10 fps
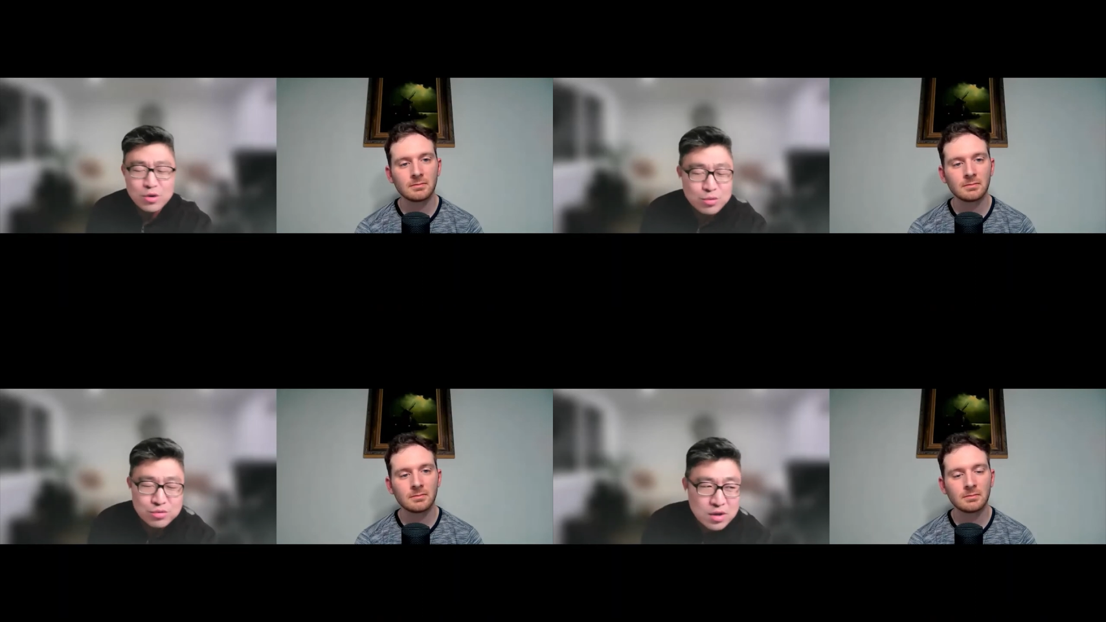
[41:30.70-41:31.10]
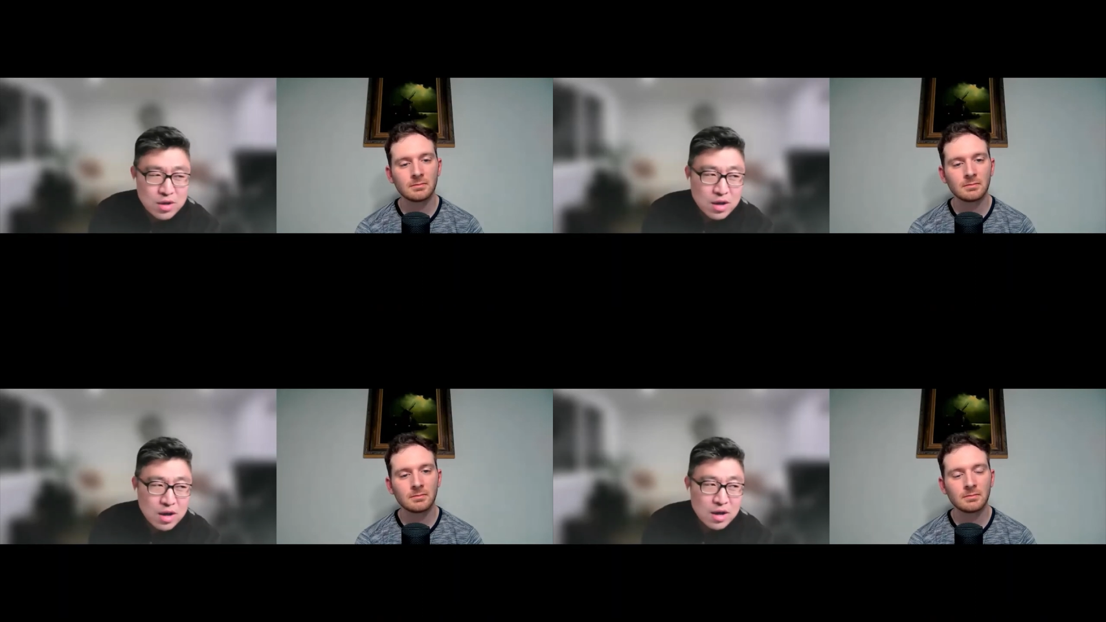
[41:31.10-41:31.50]
Speaker 1: those.
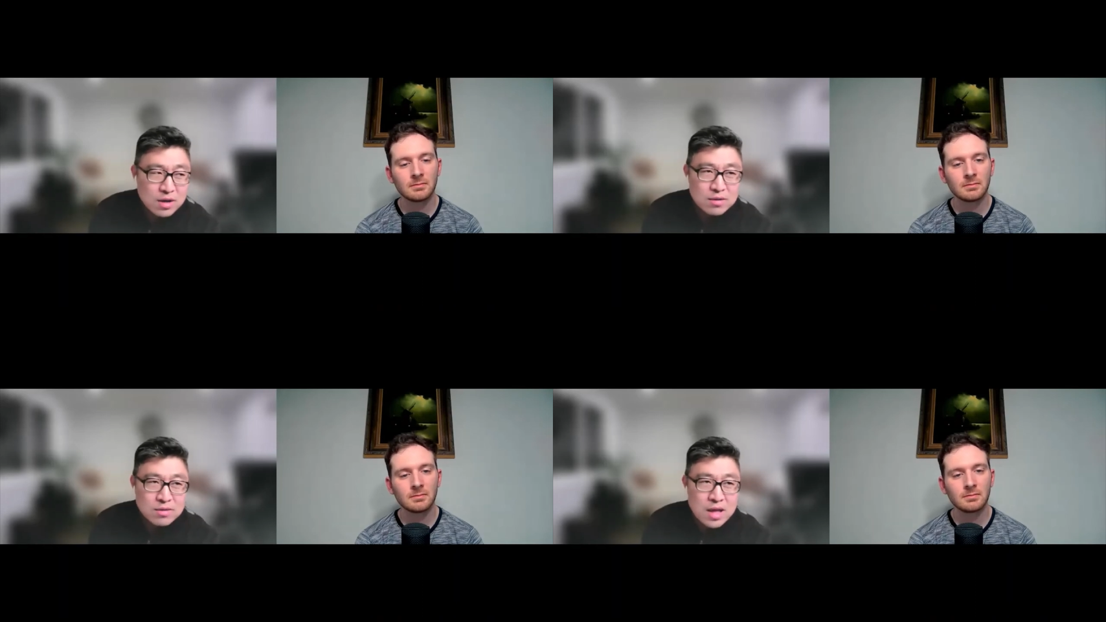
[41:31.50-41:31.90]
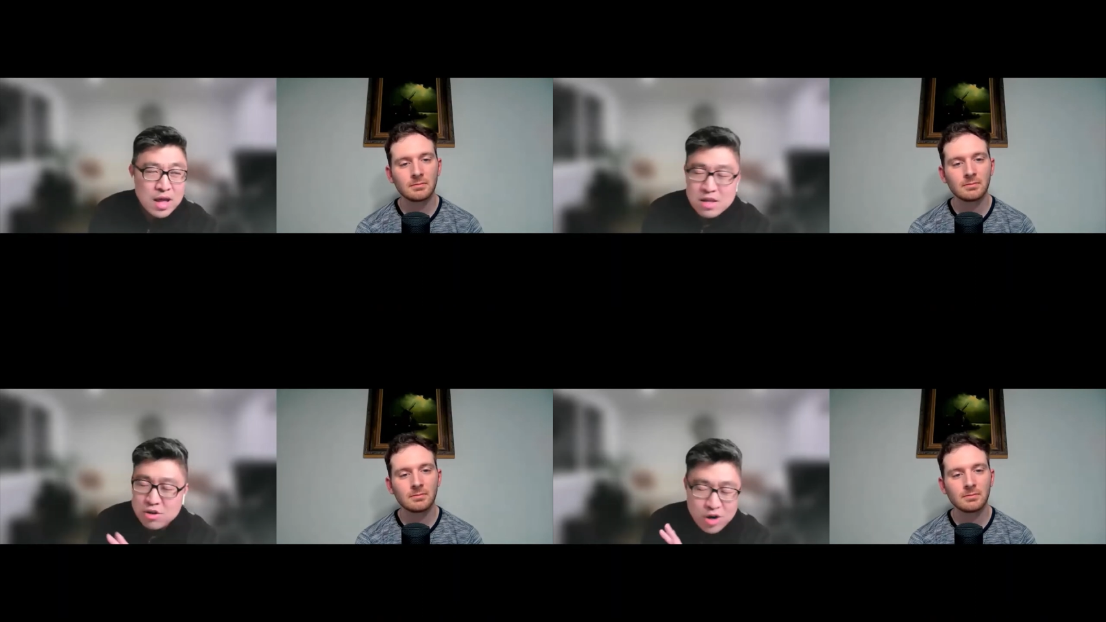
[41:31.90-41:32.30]
Uh,
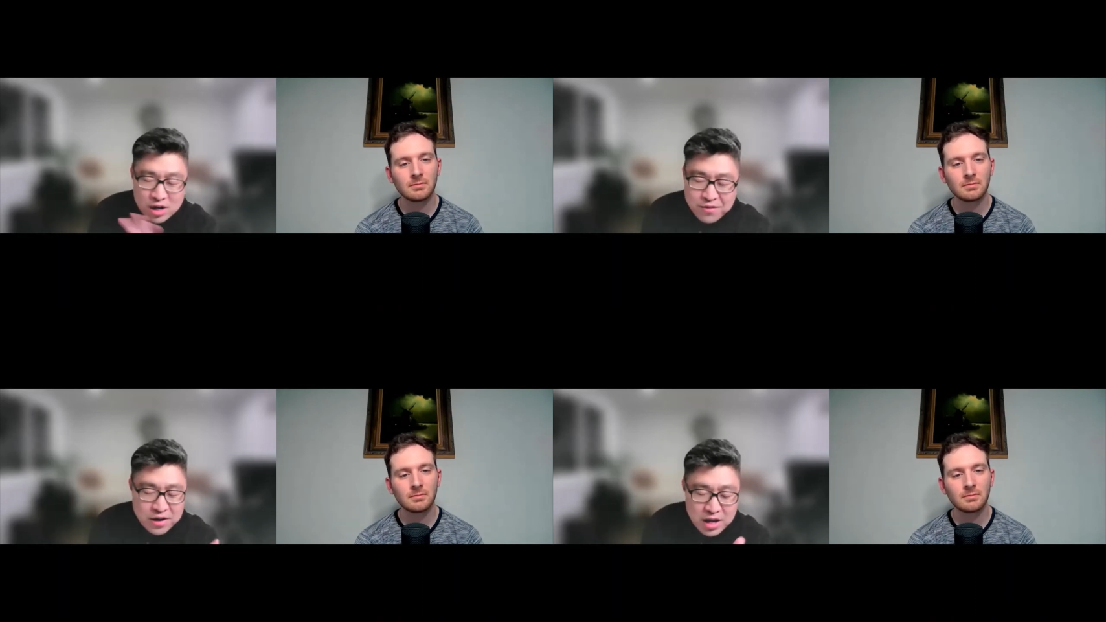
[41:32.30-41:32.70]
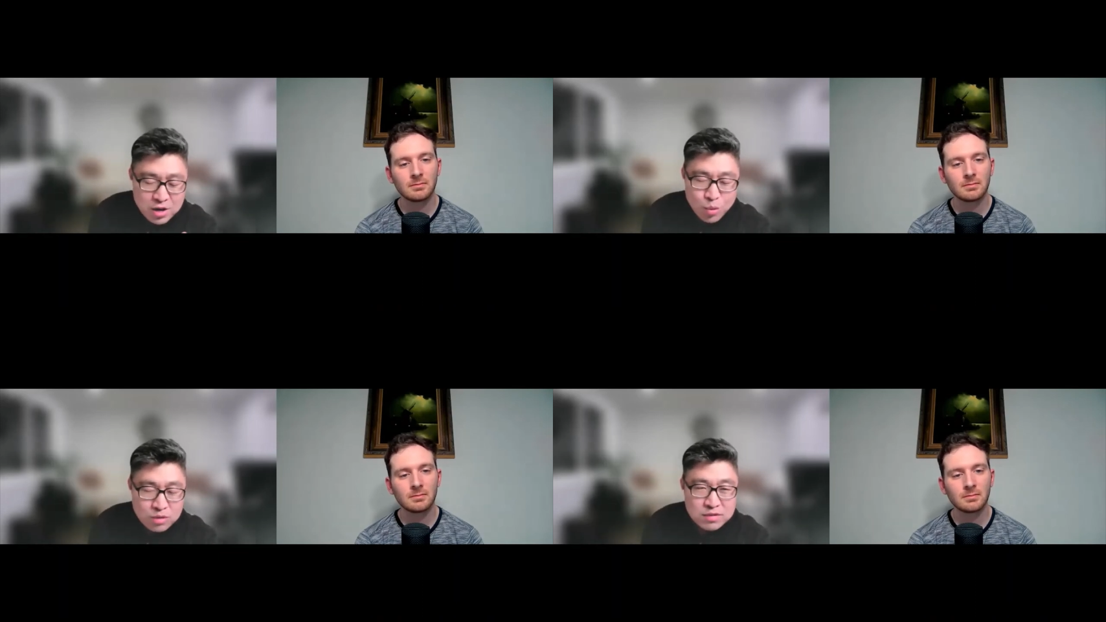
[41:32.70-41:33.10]
any you're not going to find
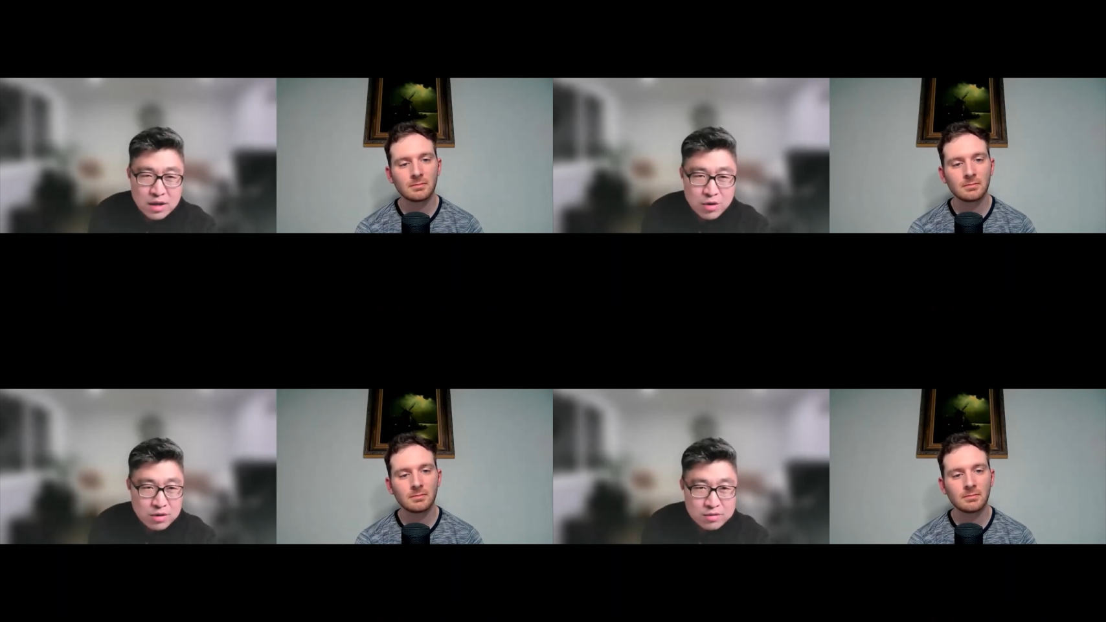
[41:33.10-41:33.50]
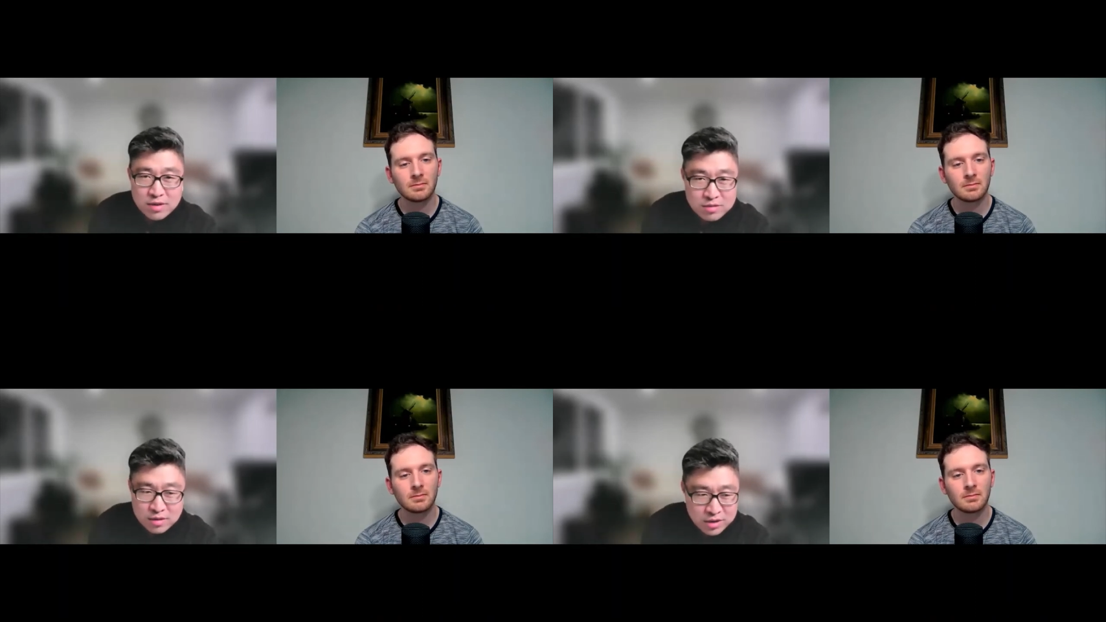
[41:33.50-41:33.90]
any works that
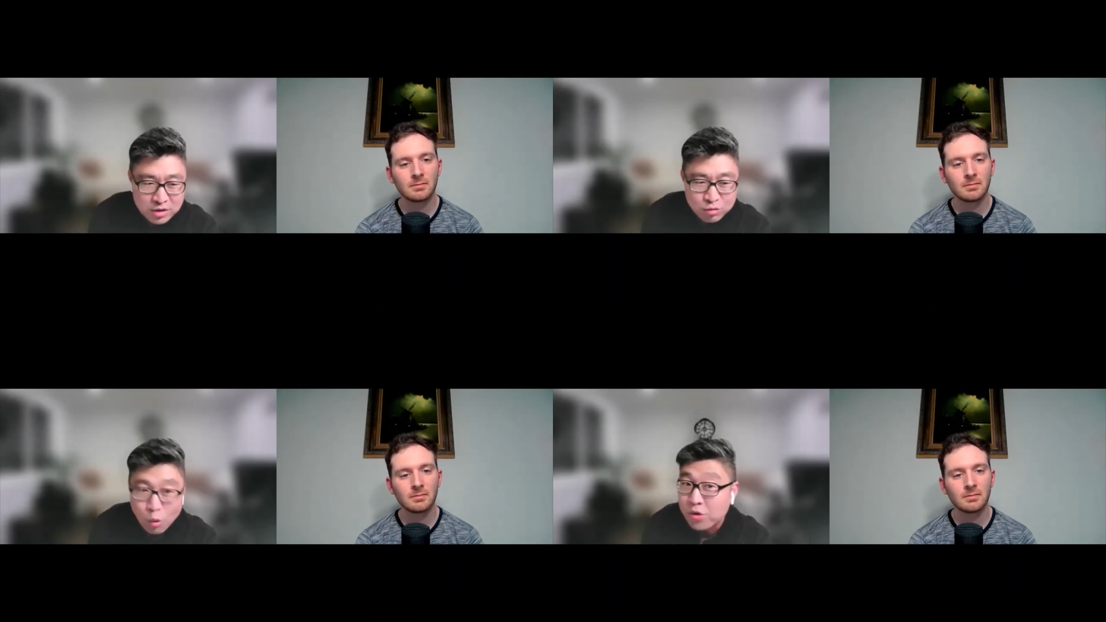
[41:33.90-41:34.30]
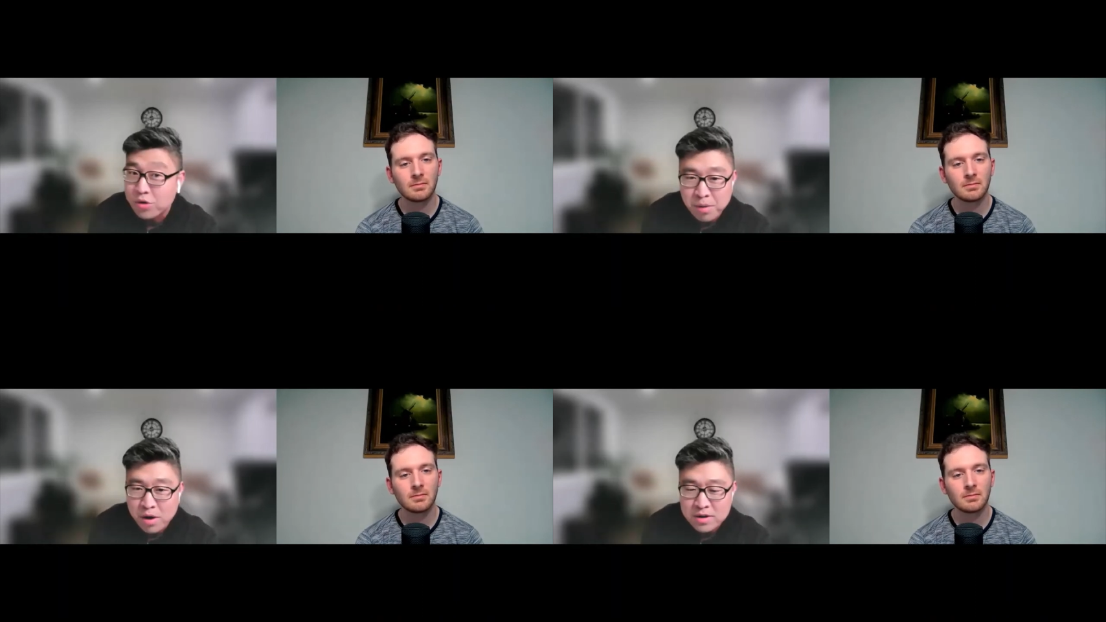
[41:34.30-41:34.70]
criticize the leaders or the
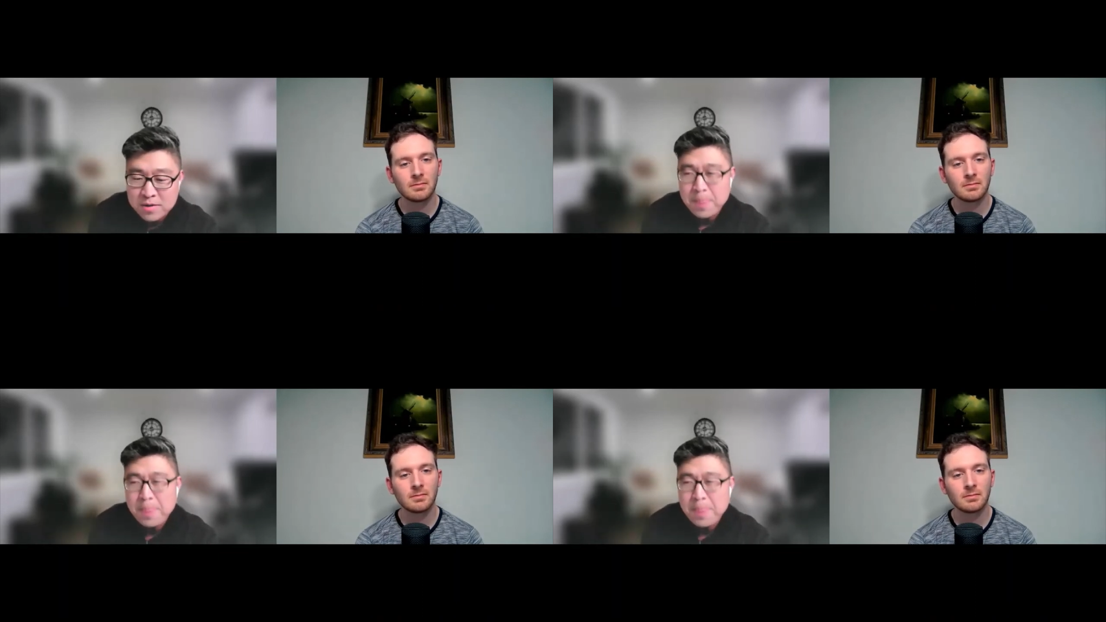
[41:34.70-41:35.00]
party.